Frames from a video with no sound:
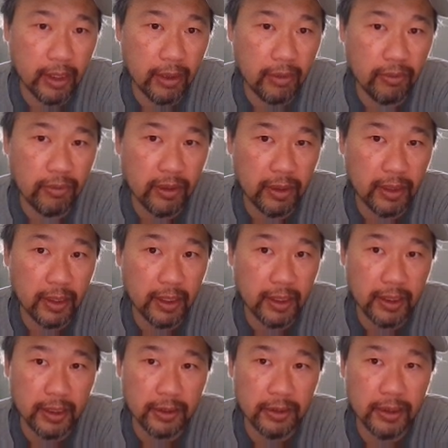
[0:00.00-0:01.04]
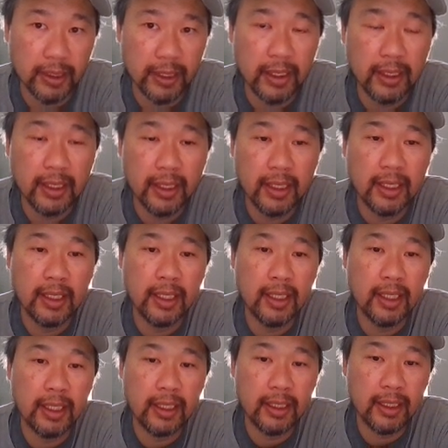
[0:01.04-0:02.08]
go for our country.
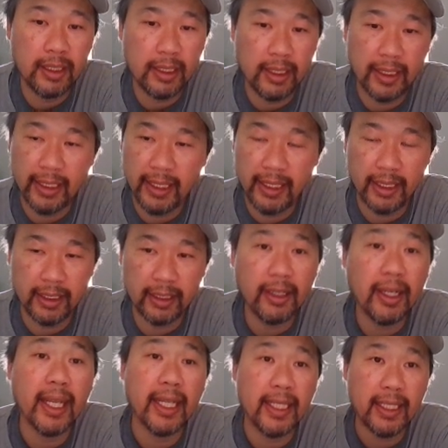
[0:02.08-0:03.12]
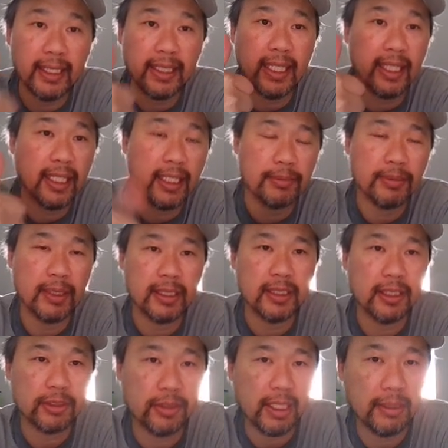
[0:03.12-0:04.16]
Again, go ahead and hit that like button,
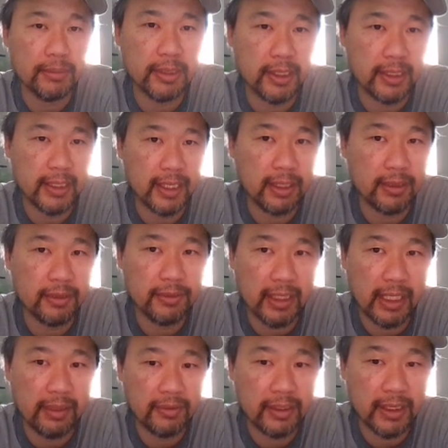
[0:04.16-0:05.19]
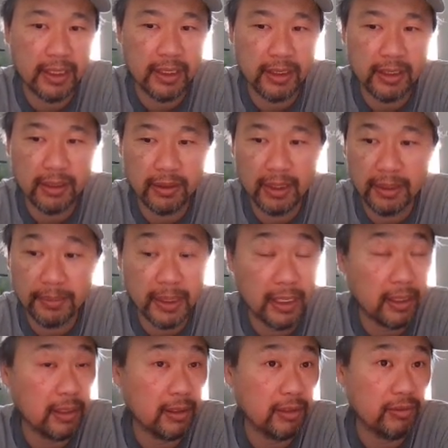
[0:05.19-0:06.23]
subscribe to our channel if you haven't done so. Let me
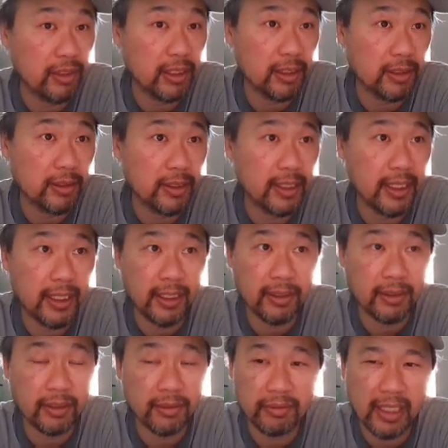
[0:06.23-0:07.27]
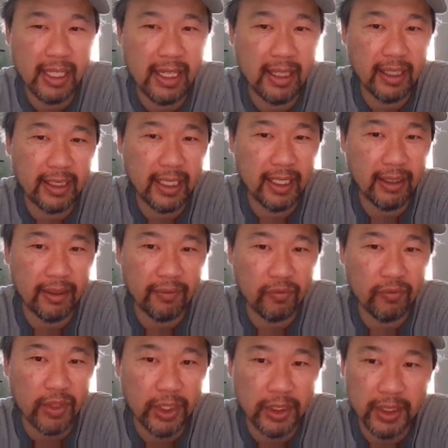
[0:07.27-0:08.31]
know if you agree or kind of
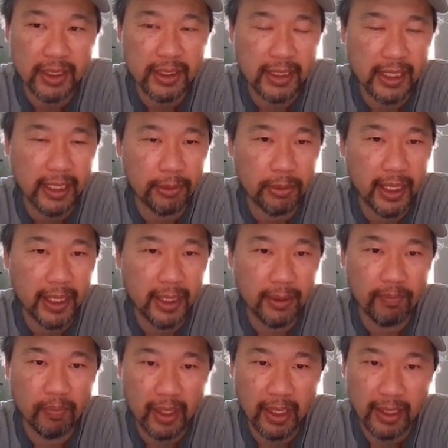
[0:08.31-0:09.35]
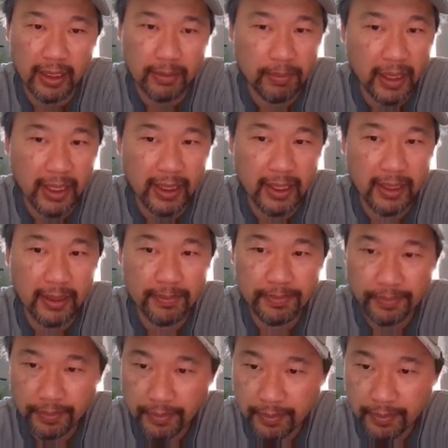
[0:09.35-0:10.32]
vote the same way, independent